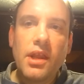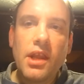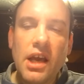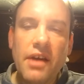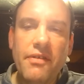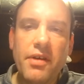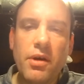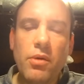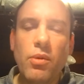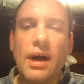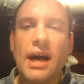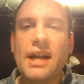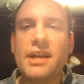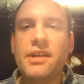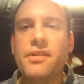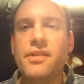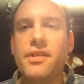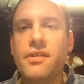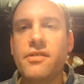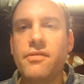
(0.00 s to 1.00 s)
if you
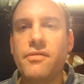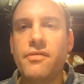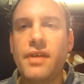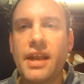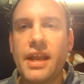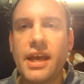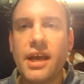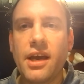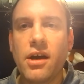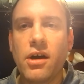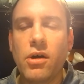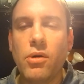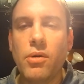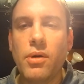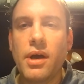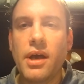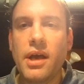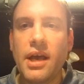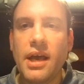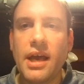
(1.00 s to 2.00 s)
watch this
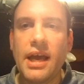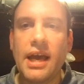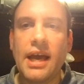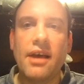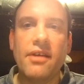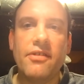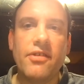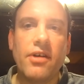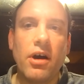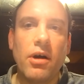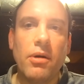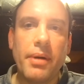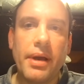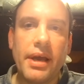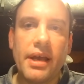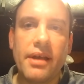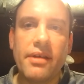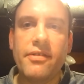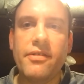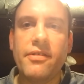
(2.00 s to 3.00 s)
video, as
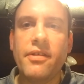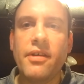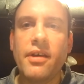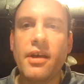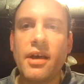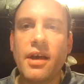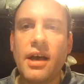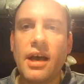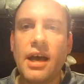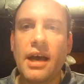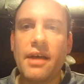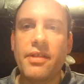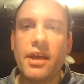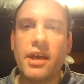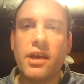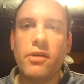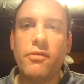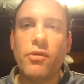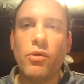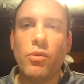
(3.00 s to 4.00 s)
always, I
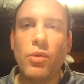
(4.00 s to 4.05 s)
thank you for